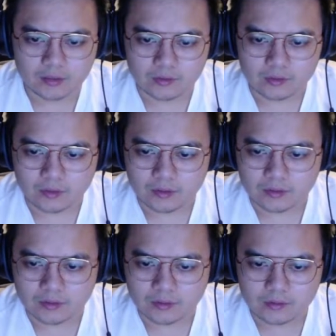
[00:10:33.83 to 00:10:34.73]
so our
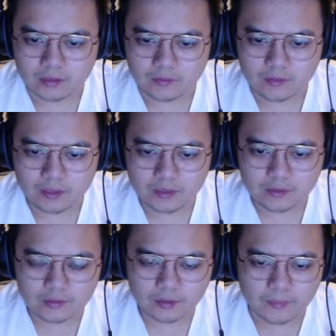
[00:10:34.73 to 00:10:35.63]
DVD is
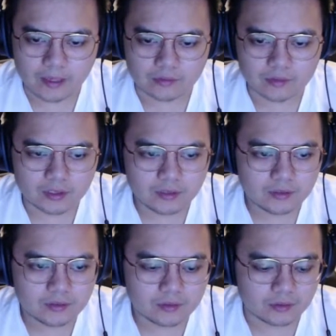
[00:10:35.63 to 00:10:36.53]
still mounted,
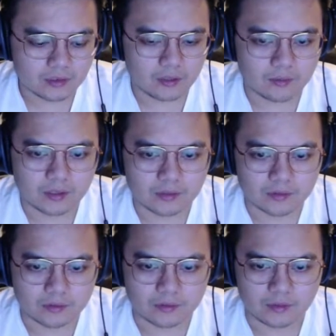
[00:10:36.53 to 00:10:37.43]
so now we can
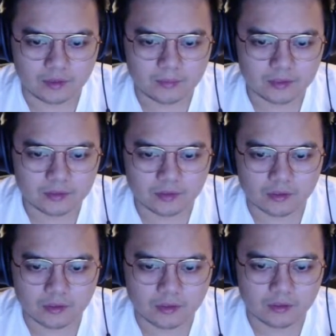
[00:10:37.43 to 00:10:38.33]
just yum
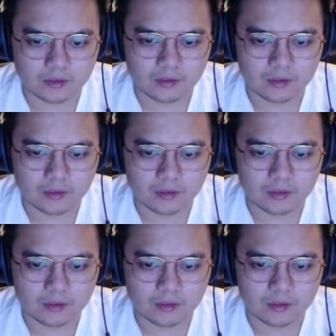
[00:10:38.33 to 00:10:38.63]
install